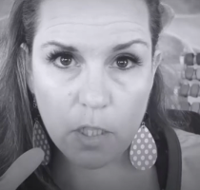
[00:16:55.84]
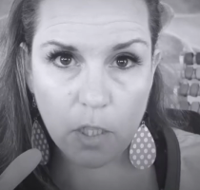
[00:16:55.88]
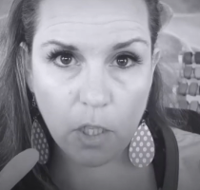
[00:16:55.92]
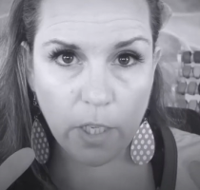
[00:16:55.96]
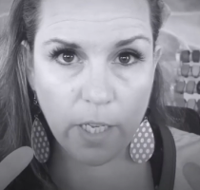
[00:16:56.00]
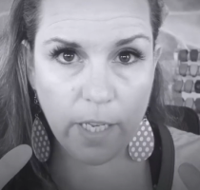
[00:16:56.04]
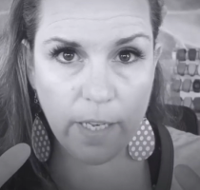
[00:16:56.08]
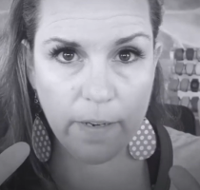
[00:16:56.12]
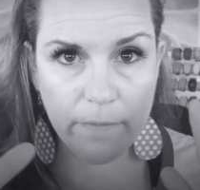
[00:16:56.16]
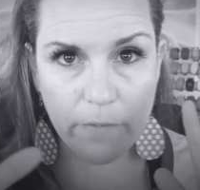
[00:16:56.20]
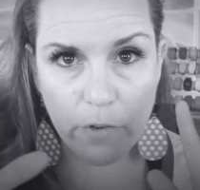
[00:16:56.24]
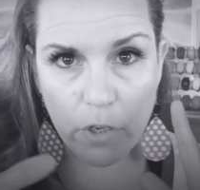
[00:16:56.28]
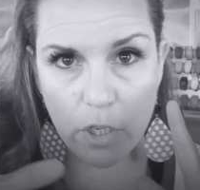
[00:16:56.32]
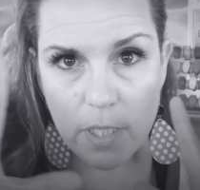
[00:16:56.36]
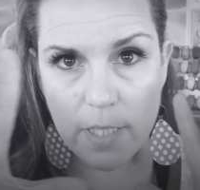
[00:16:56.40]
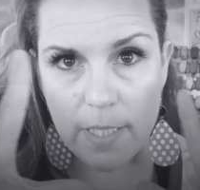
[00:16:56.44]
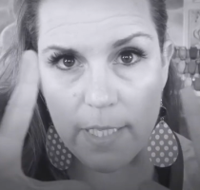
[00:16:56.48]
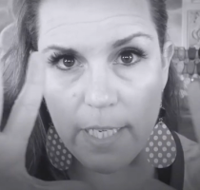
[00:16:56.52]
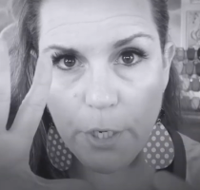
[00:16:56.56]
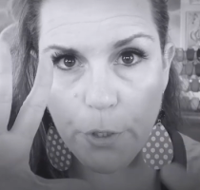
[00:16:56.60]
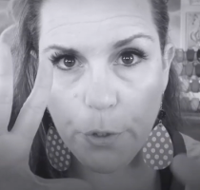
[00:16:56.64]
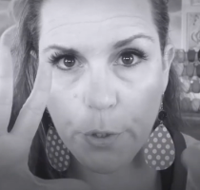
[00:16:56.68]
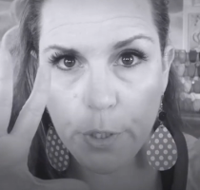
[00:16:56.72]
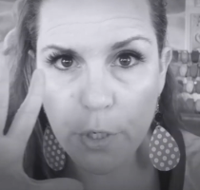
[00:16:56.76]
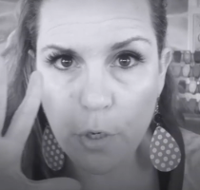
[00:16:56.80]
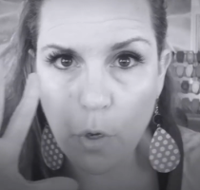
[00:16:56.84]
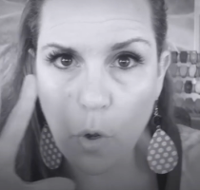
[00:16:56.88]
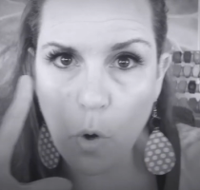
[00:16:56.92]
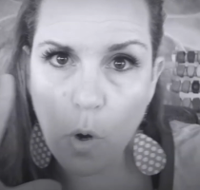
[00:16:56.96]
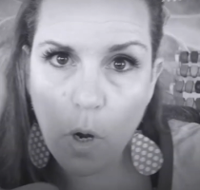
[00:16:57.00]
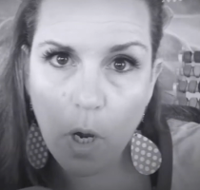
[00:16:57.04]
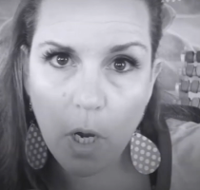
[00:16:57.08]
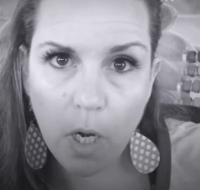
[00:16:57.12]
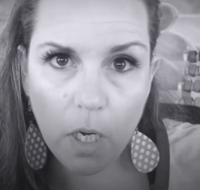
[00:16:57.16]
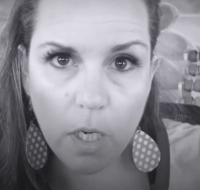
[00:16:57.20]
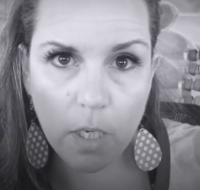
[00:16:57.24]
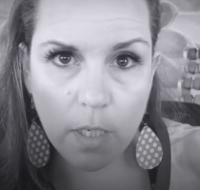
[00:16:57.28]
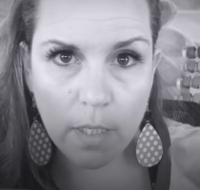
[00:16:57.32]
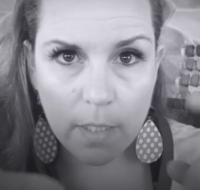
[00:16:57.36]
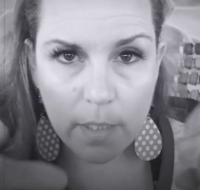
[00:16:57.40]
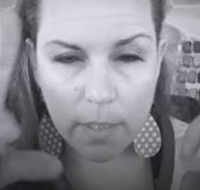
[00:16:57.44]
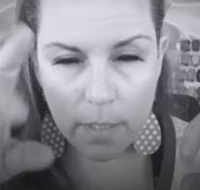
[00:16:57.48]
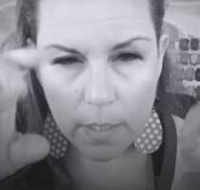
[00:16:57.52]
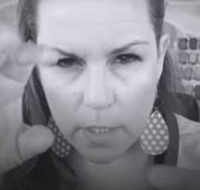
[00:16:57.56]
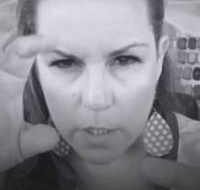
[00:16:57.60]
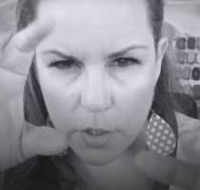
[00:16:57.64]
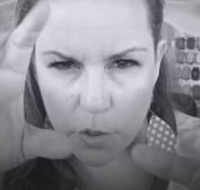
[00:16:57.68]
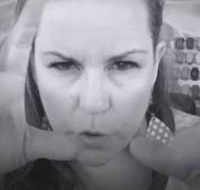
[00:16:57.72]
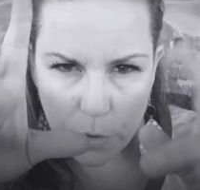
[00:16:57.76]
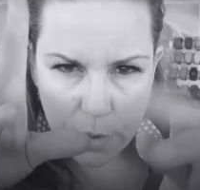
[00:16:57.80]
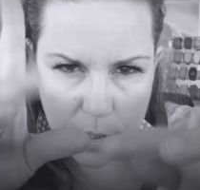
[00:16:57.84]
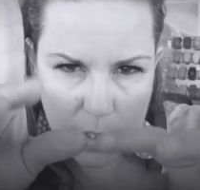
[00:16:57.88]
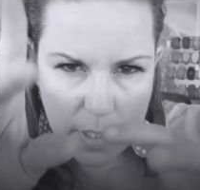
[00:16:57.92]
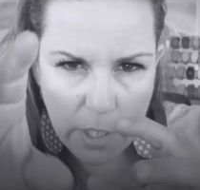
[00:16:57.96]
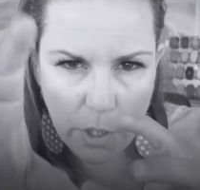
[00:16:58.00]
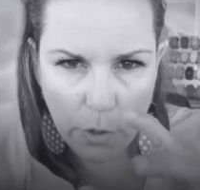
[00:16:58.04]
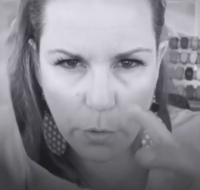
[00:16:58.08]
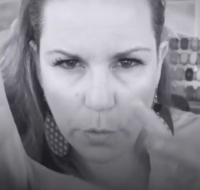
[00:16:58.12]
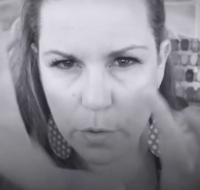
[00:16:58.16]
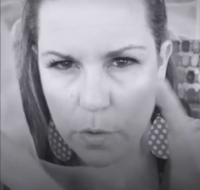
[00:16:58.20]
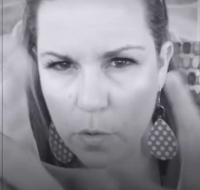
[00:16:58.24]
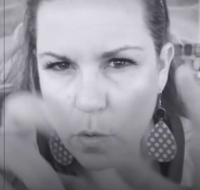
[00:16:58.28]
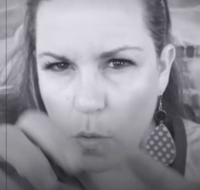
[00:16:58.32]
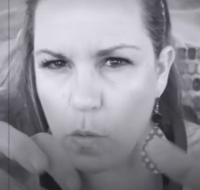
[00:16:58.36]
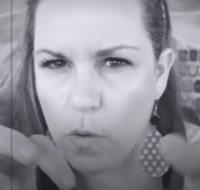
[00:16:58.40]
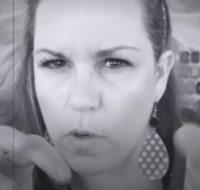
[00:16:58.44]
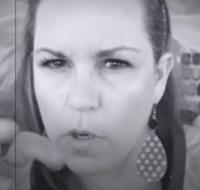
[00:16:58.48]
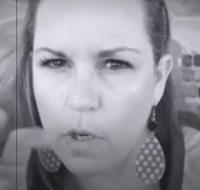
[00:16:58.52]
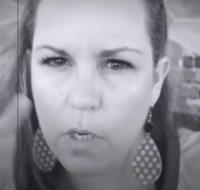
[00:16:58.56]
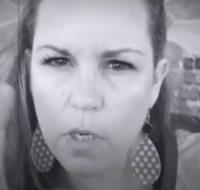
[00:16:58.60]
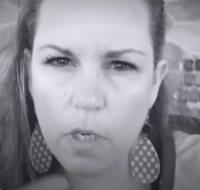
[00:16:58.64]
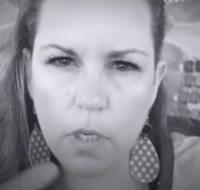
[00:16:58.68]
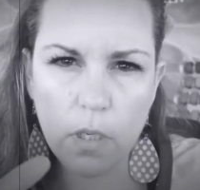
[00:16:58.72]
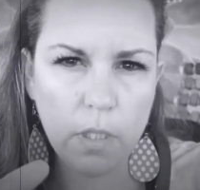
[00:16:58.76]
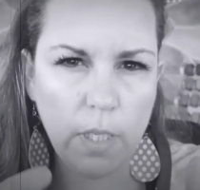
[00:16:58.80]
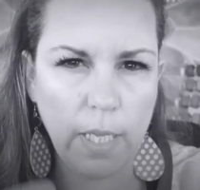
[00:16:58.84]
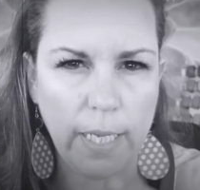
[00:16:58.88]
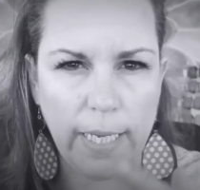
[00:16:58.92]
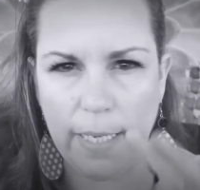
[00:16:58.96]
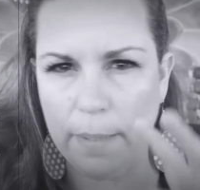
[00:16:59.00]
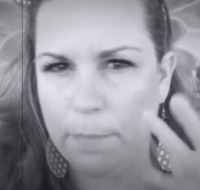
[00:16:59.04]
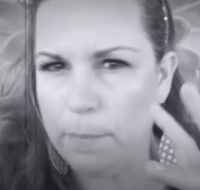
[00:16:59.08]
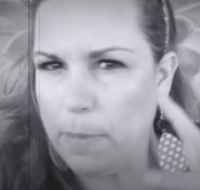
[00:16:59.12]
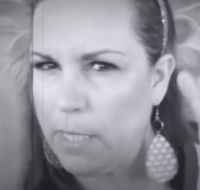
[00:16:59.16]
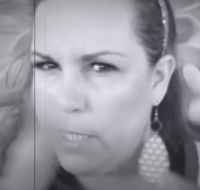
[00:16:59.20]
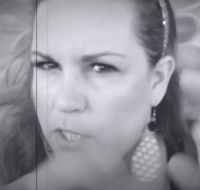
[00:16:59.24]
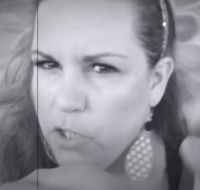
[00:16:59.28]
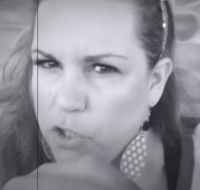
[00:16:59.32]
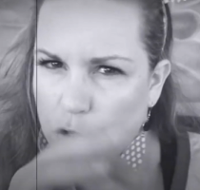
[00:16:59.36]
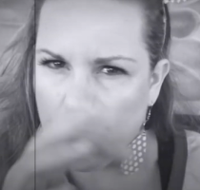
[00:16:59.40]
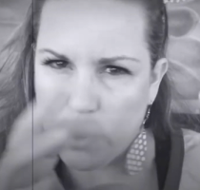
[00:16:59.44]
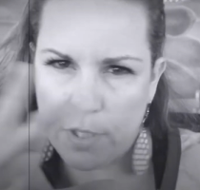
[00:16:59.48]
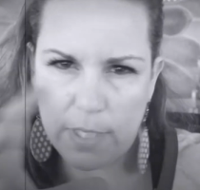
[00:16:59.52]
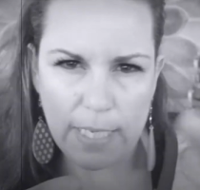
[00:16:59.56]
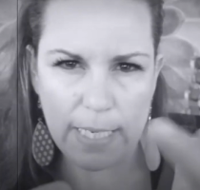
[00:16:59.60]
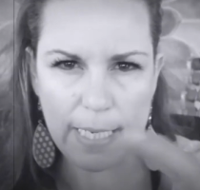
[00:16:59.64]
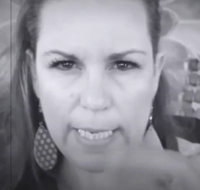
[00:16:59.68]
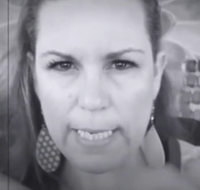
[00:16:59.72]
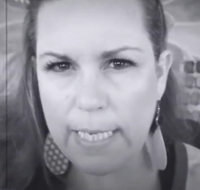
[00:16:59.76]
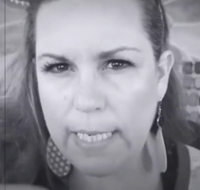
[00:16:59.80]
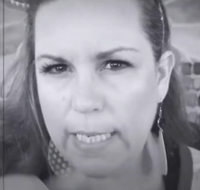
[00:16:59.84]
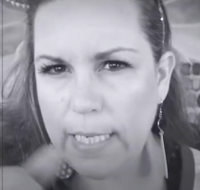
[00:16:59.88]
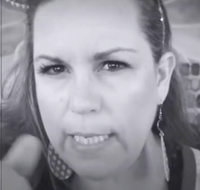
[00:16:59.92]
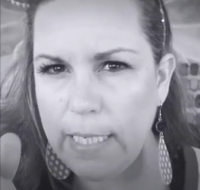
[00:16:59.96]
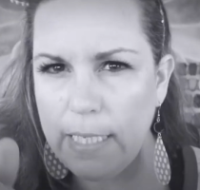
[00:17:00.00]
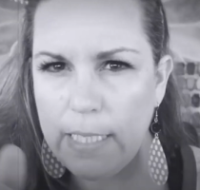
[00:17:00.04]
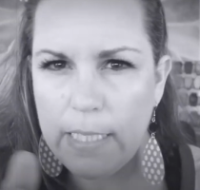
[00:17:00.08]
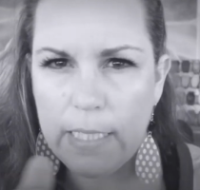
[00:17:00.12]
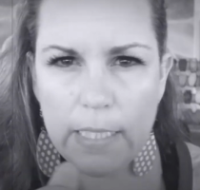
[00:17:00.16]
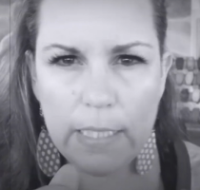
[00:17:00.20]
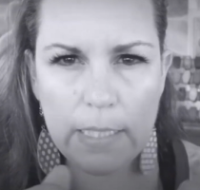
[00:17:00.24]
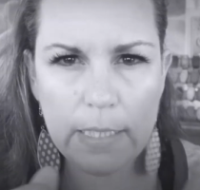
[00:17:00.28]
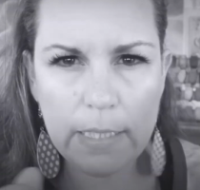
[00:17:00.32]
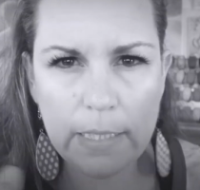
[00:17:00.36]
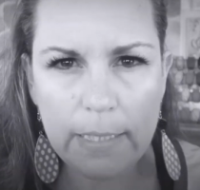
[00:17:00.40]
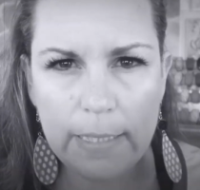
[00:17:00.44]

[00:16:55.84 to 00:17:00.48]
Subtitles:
Looking for a secret door. Is there a secret door like in Monsters, Inc.?